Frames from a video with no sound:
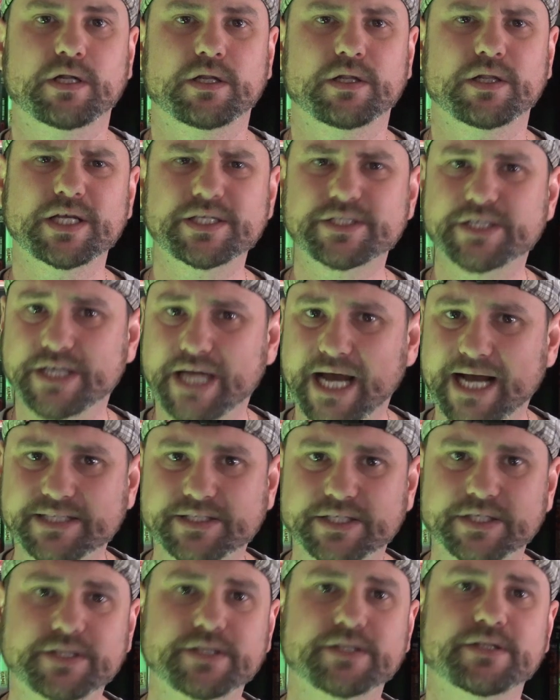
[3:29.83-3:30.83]
Legend has
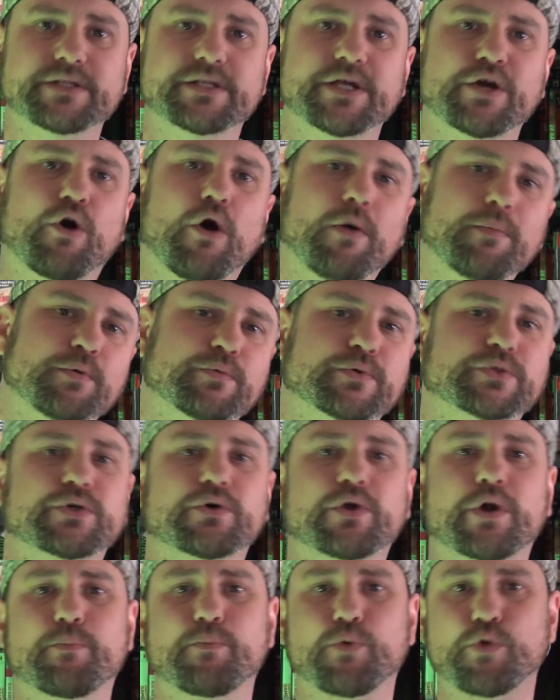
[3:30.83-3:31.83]
it that Hopper was
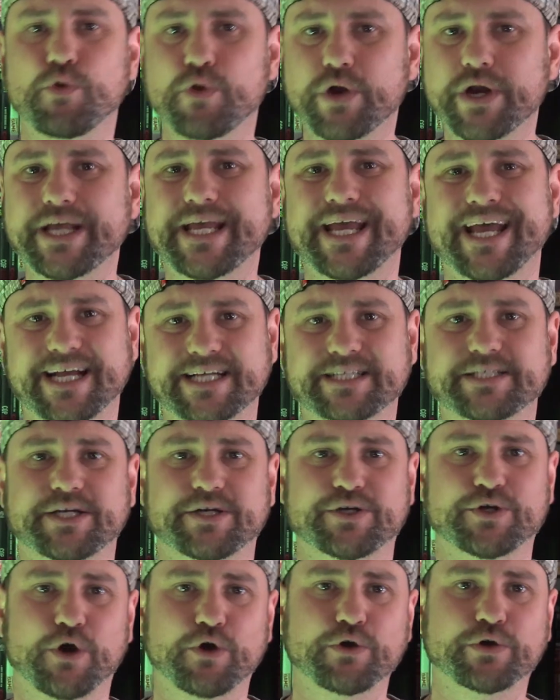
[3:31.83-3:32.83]
on a pretty
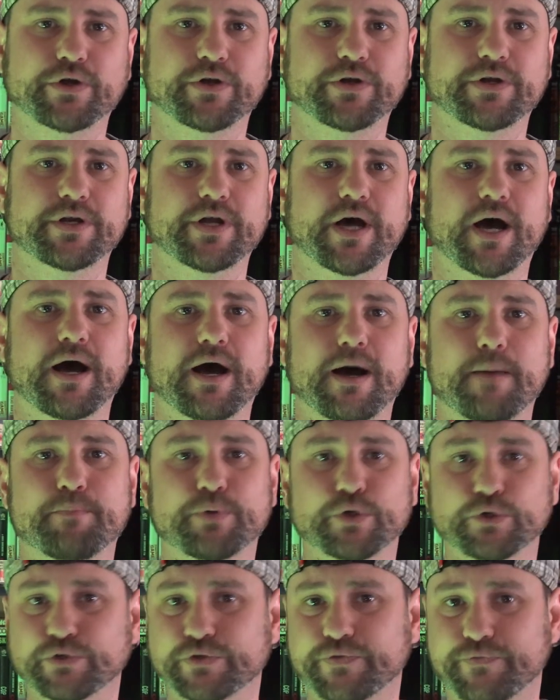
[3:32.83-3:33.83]
hectic coke and
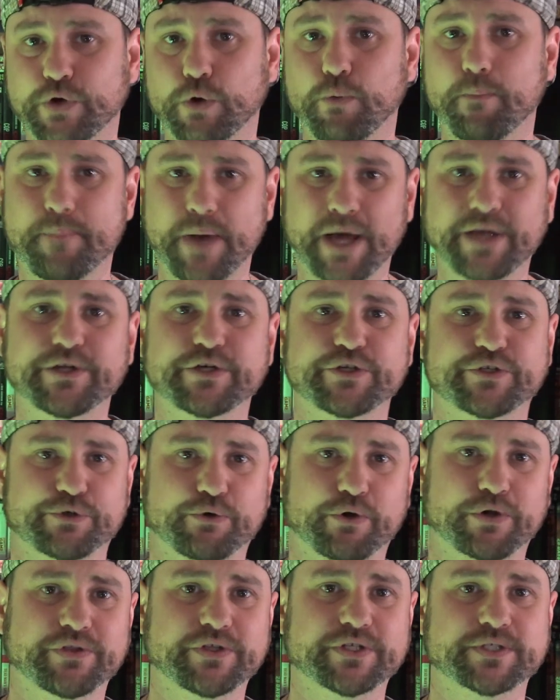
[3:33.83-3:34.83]
booze-filled bender
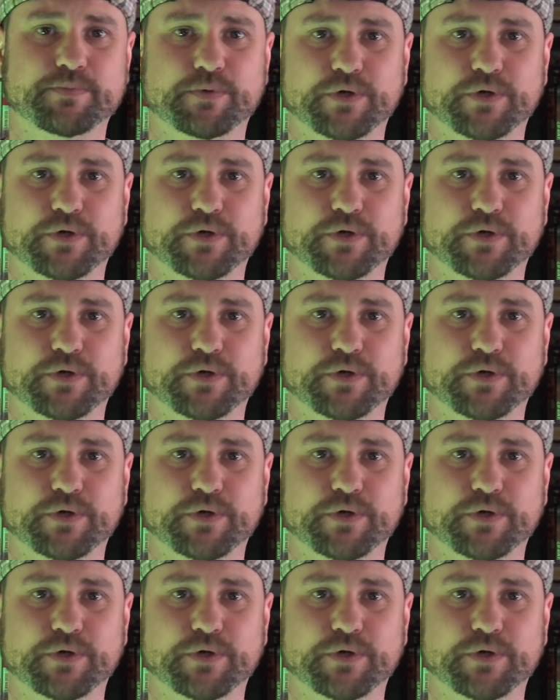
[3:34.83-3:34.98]
during this